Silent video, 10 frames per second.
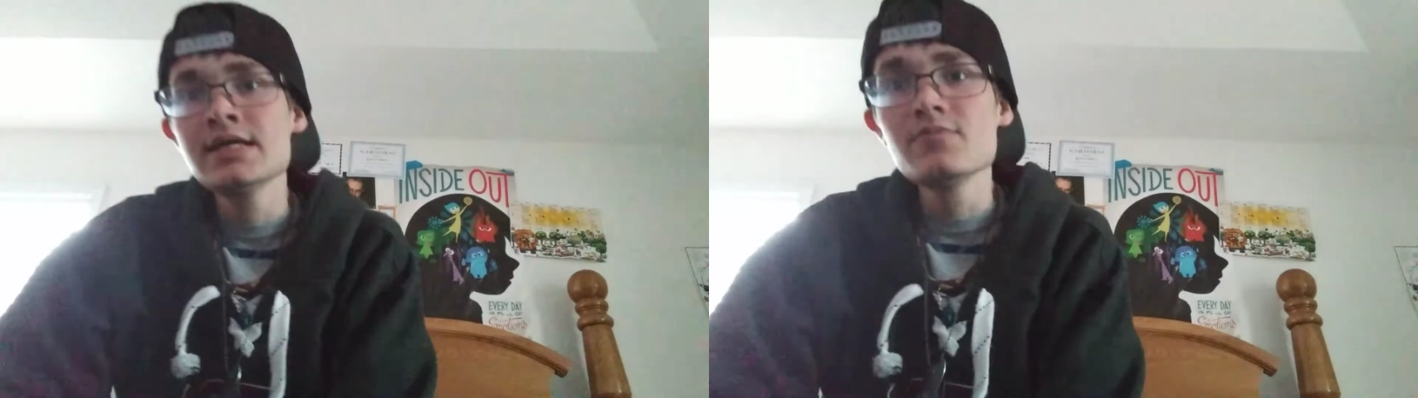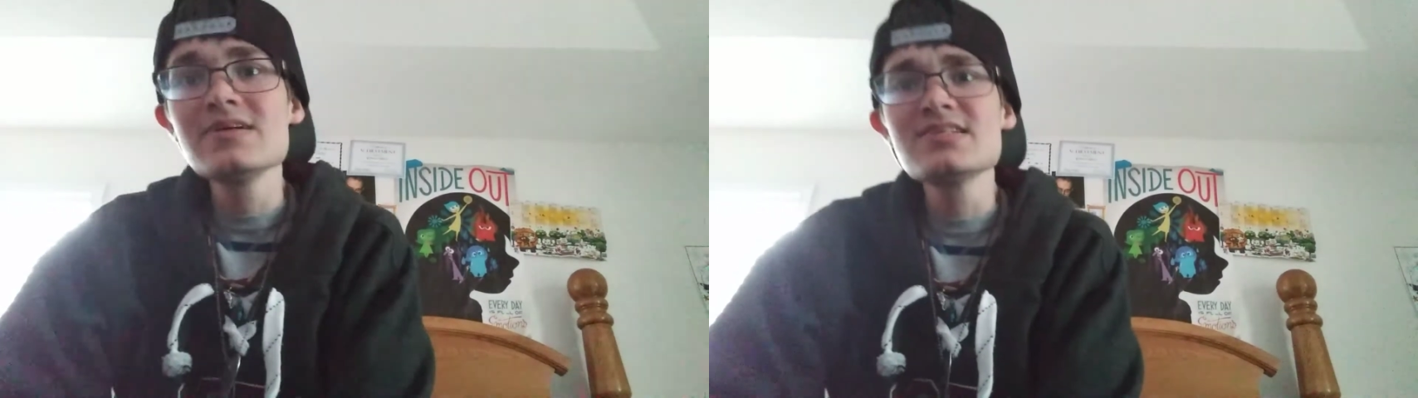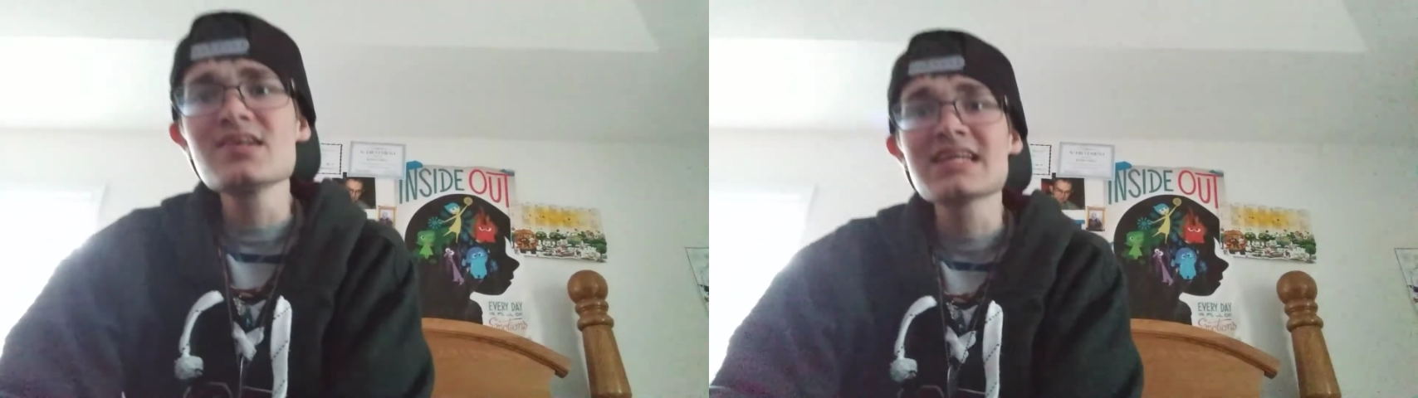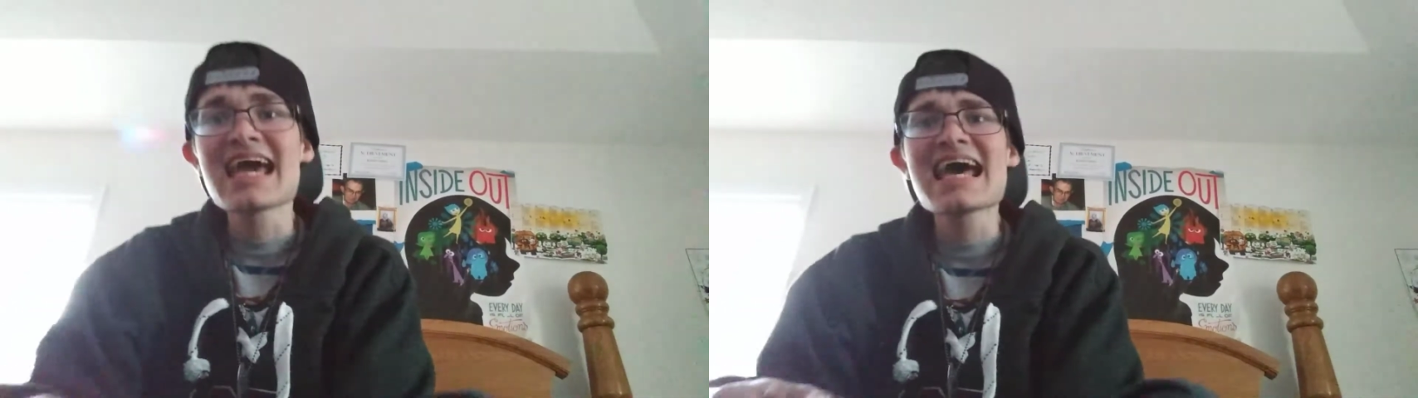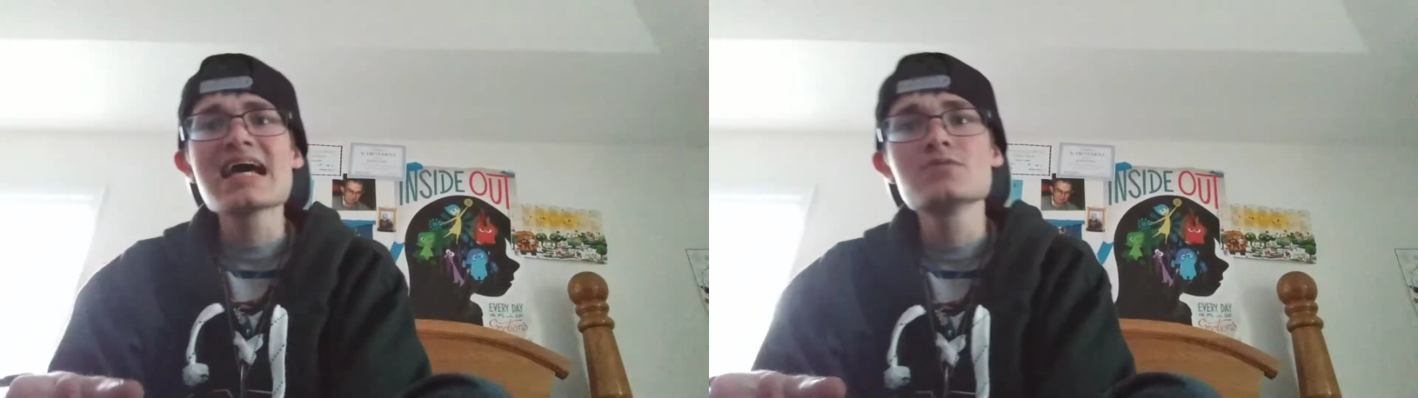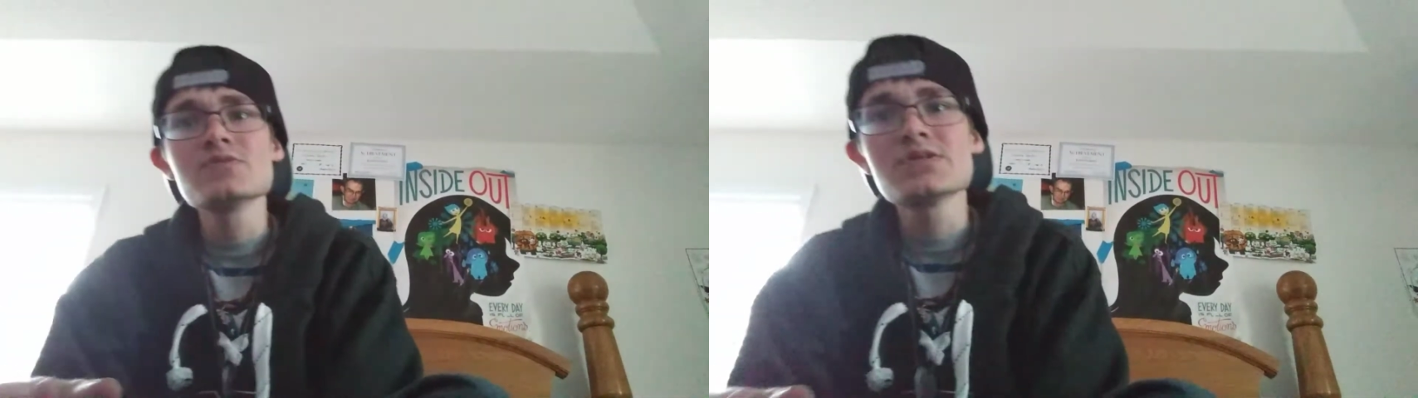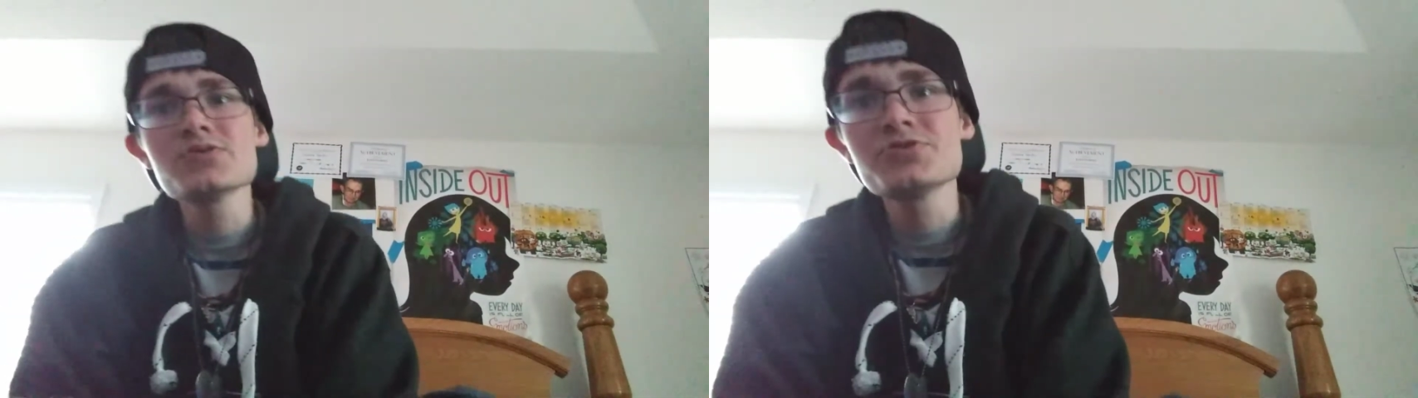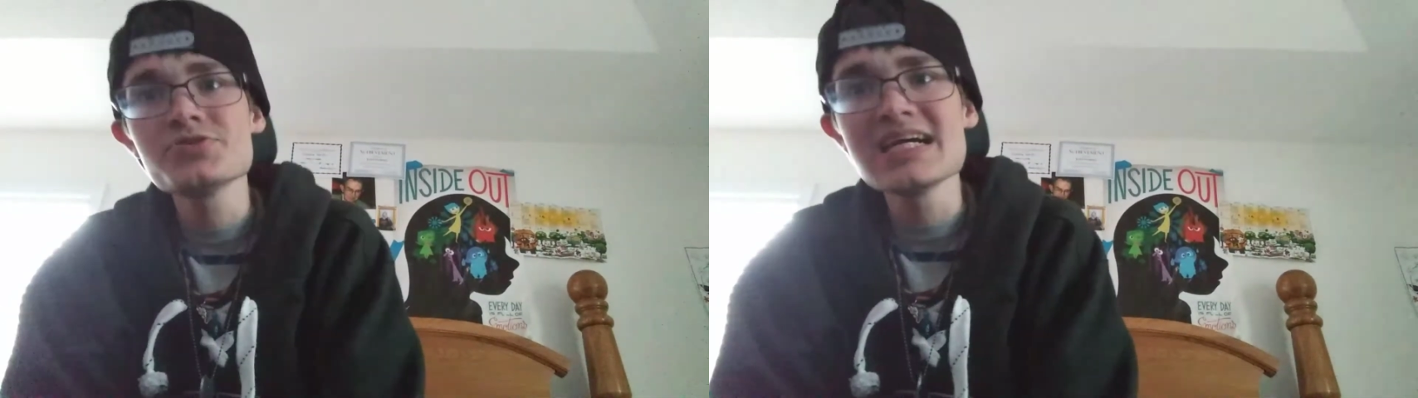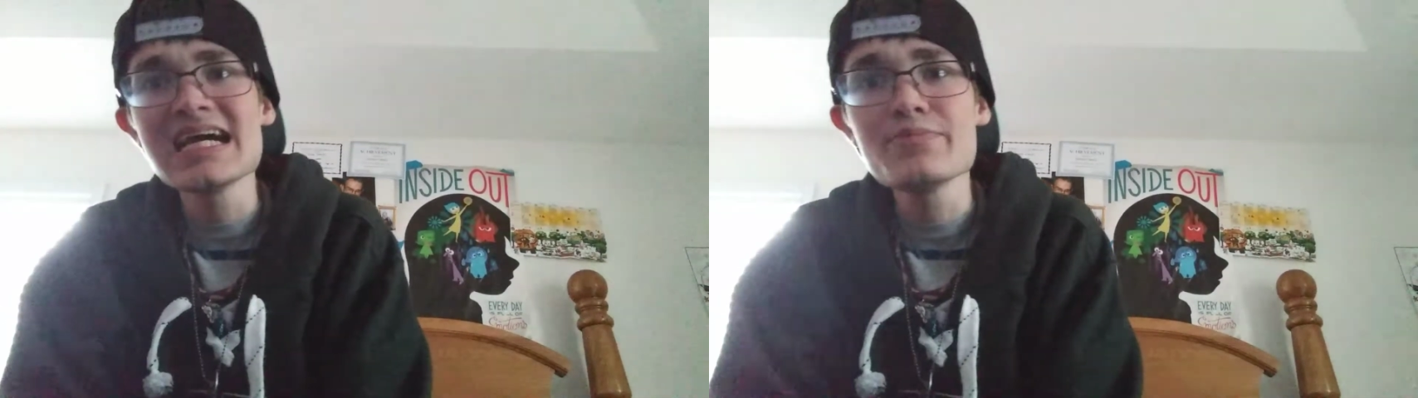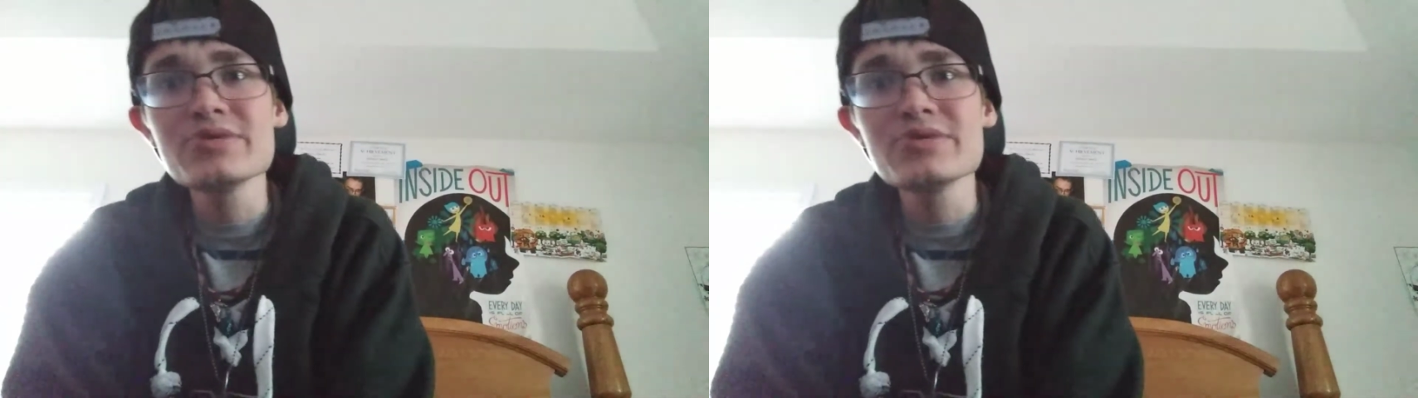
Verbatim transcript: we saw cows, we saw sheep,